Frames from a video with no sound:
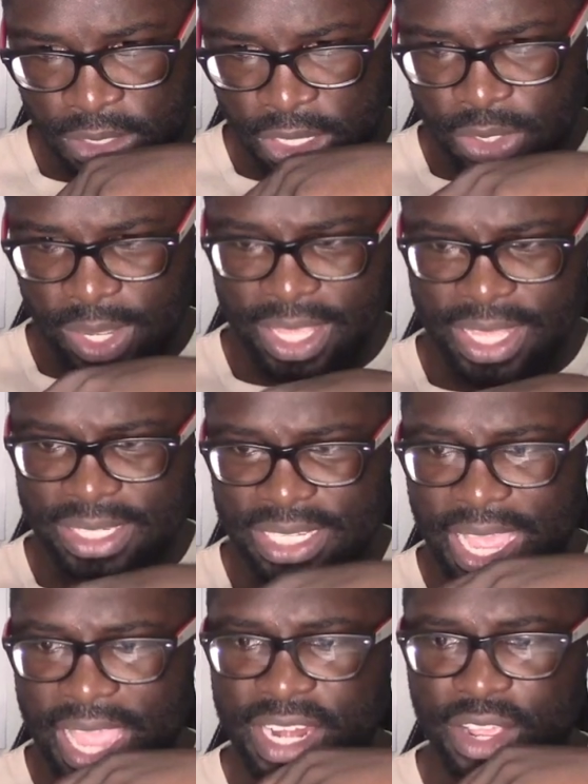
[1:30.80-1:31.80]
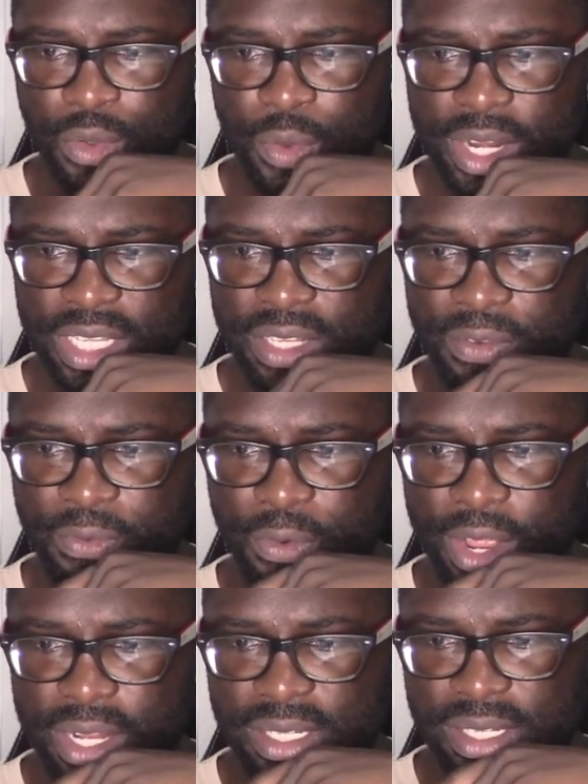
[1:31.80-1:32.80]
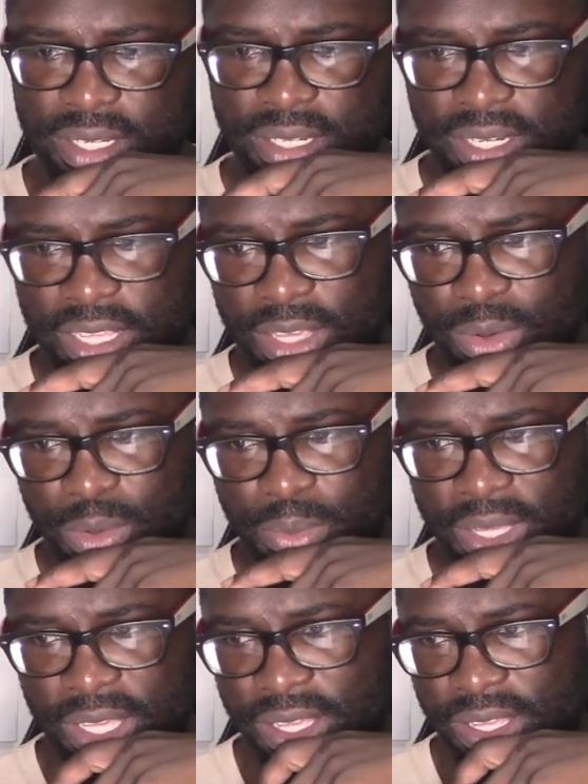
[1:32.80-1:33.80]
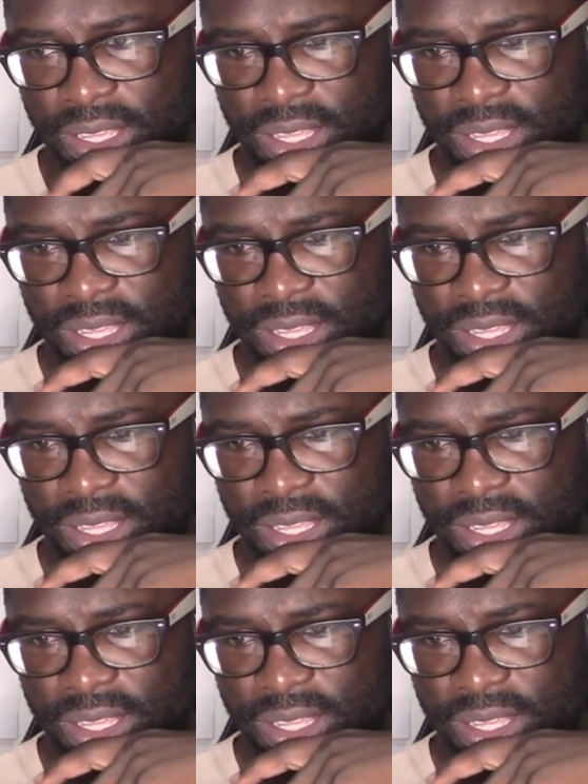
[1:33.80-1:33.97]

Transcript: So I guess the guy in the green is the threat. He would be...